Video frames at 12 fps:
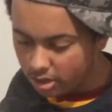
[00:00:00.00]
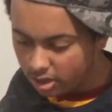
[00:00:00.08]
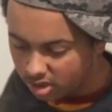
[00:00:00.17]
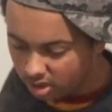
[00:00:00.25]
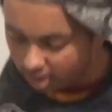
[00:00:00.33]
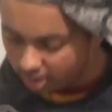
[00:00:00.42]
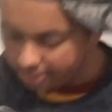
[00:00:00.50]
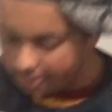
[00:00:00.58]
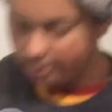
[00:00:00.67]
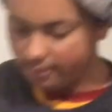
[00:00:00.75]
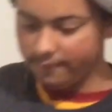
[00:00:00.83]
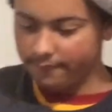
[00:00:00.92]
the
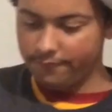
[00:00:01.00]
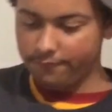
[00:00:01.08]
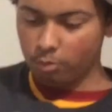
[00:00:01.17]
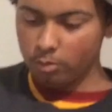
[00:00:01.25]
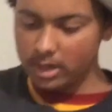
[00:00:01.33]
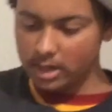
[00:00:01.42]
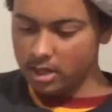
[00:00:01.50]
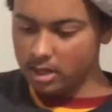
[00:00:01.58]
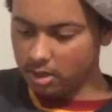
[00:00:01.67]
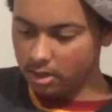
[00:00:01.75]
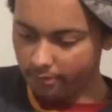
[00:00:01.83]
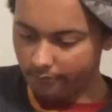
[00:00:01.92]
for in
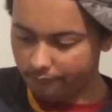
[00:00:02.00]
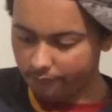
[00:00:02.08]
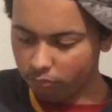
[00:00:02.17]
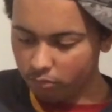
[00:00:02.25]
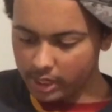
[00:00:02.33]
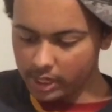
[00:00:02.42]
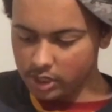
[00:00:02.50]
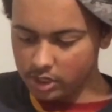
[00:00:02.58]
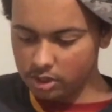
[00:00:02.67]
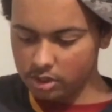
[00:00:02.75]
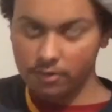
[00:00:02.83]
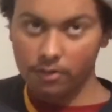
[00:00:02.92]
the fridge
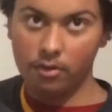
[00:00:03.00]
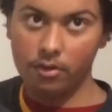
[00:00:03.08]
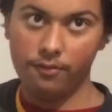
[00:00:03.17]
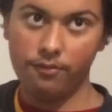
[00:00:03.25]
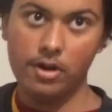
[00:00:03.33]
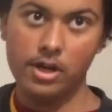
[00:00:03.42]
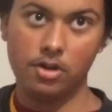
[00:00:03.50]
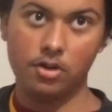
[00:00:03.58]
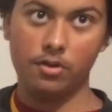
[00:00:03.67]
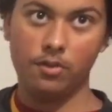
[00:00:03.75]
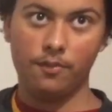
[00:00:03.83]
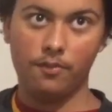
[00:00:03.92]
or freezer
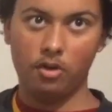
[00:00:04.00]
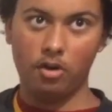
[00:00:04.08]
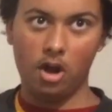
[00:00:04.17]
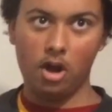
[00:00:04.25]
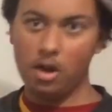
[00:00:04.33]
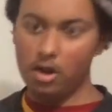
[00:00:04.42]
for uh